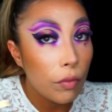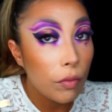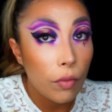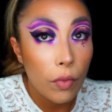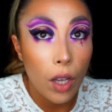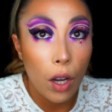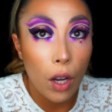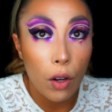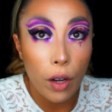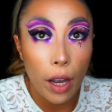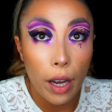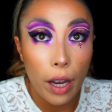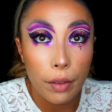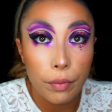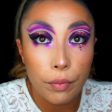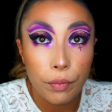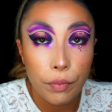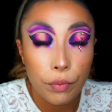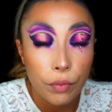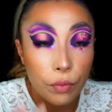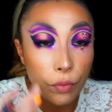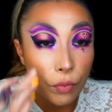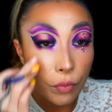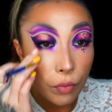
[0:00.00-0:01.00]
Okay.
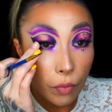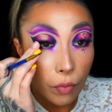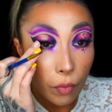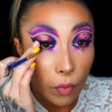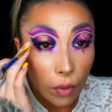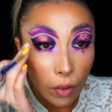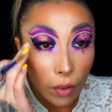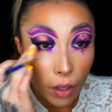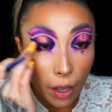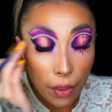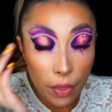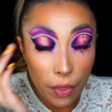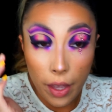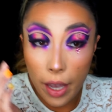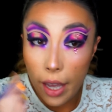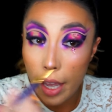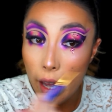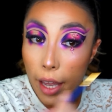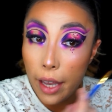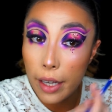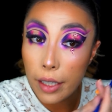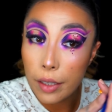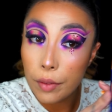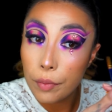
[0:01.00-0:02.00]
And
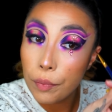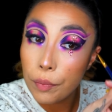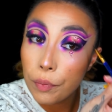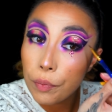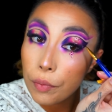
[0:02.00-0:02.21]
then